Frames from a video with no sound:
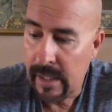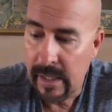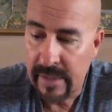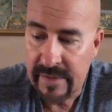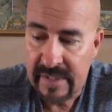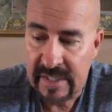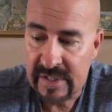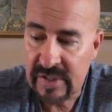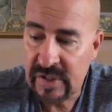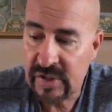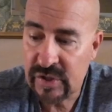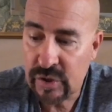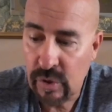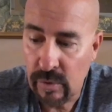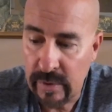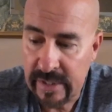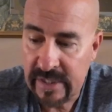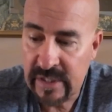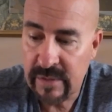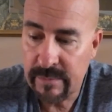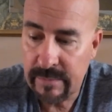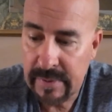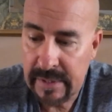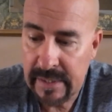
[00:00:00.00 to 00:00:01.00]
This is
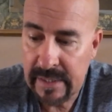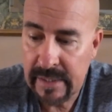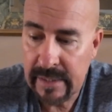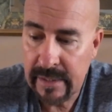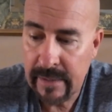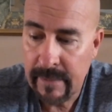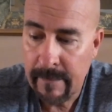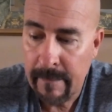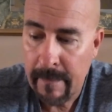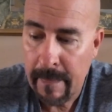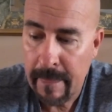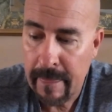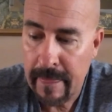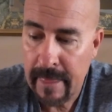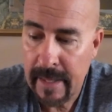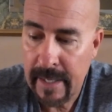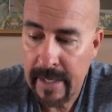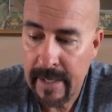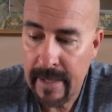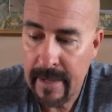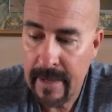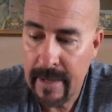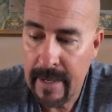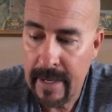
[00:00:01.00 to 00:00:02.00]
going to be
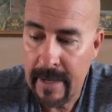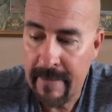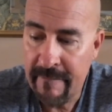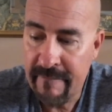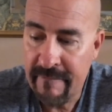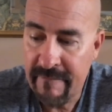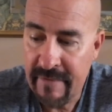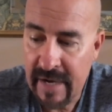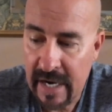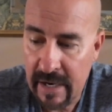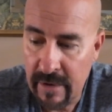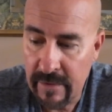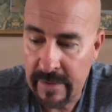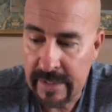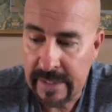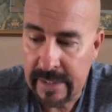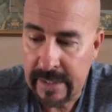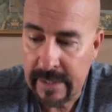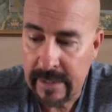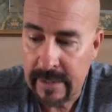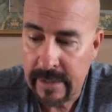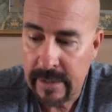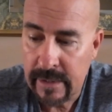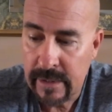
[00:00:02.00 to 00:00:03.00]
a
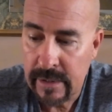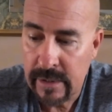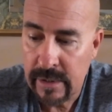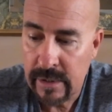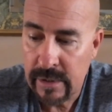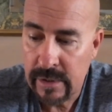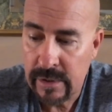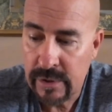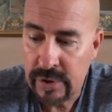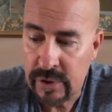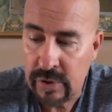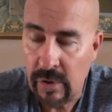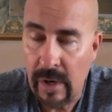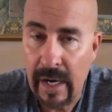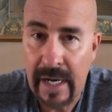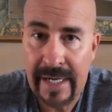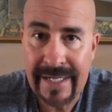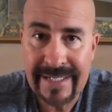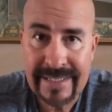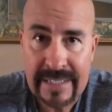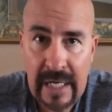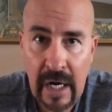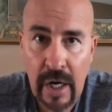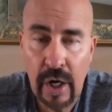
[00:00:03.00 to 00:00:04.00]
very
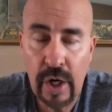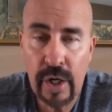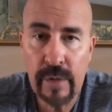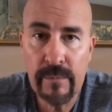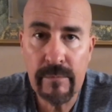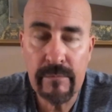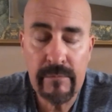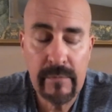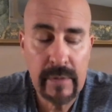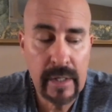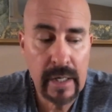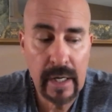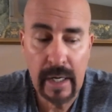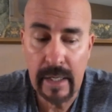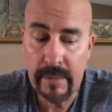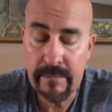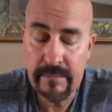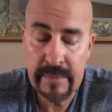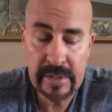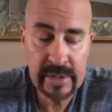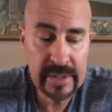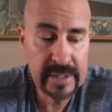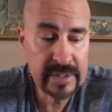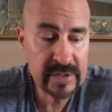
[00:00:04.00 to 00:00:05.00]
trying time on
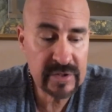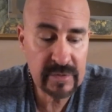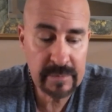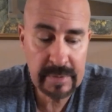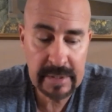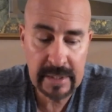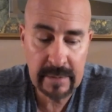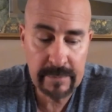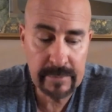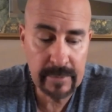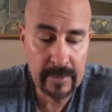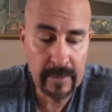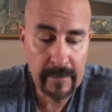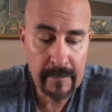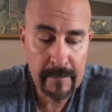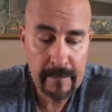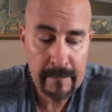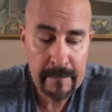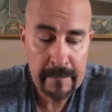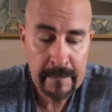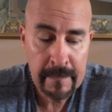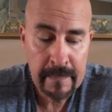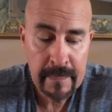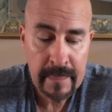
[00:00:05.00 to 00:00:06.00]
millions of people.
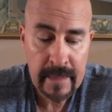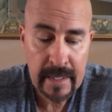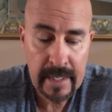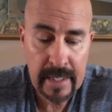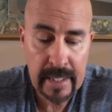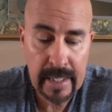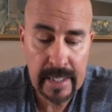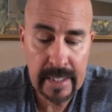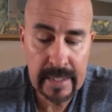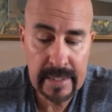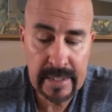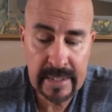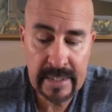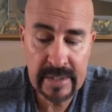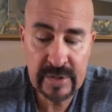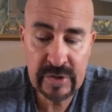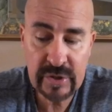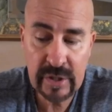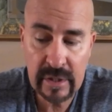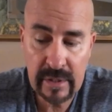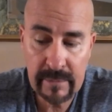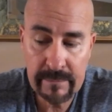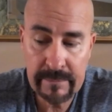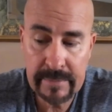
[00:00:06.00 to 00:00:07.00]
And it is
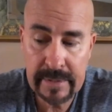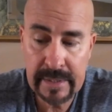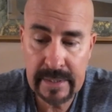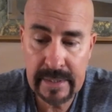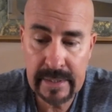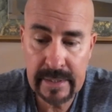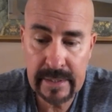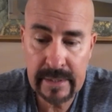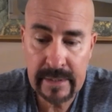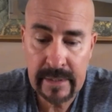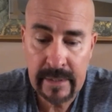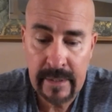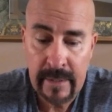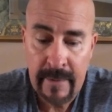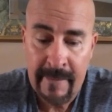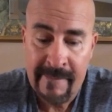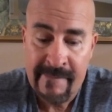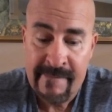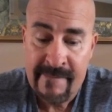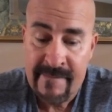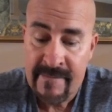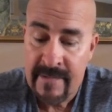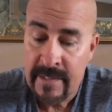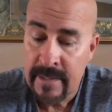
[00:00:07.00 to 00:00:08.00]
going to be,
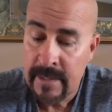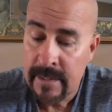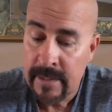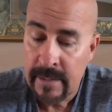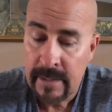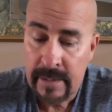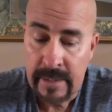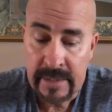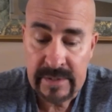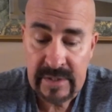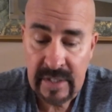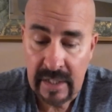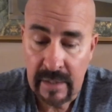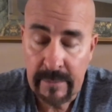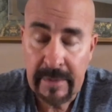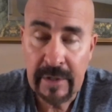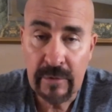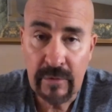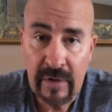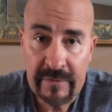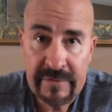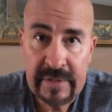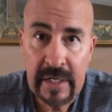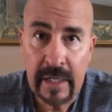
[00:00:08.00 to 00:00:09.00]
it's going to be a
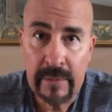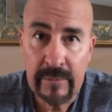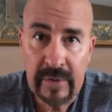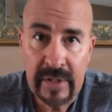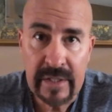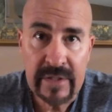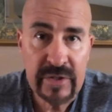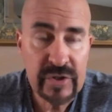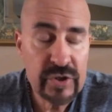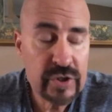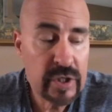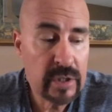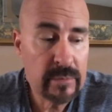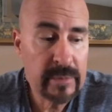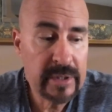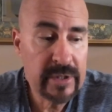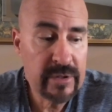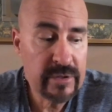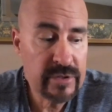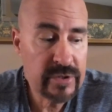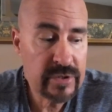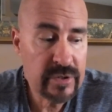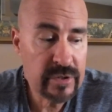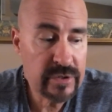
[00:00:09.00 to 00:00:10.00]
rough time, ladies and gentlemen.
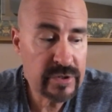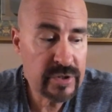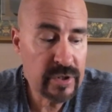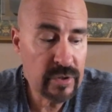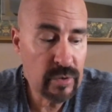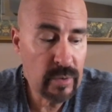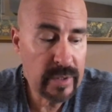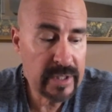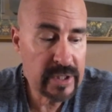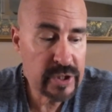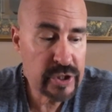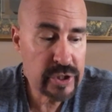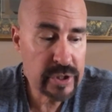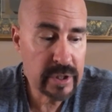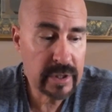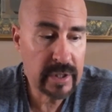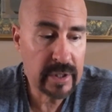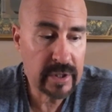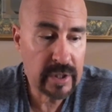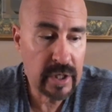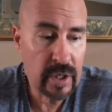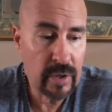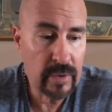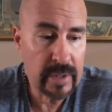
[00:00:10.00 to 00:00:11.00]
There's no way to
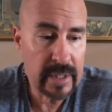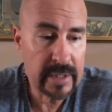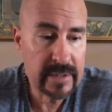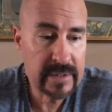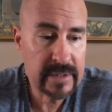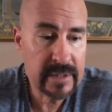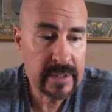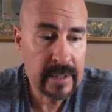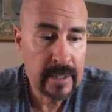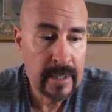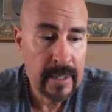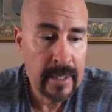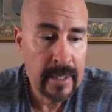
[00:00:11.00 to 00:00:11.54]
sugarcoat it.